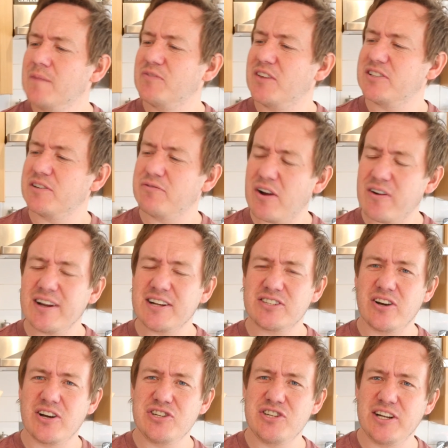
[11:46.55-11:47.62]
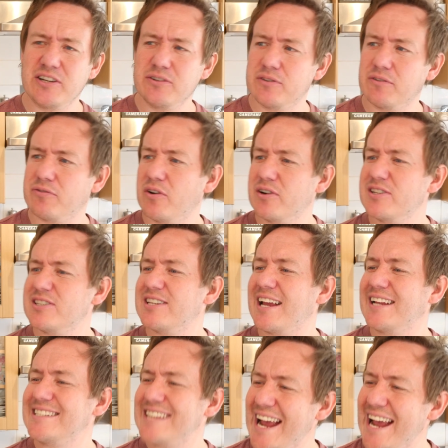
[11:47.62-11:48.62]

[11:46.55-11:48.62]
There's a very excited chicken on the front saying,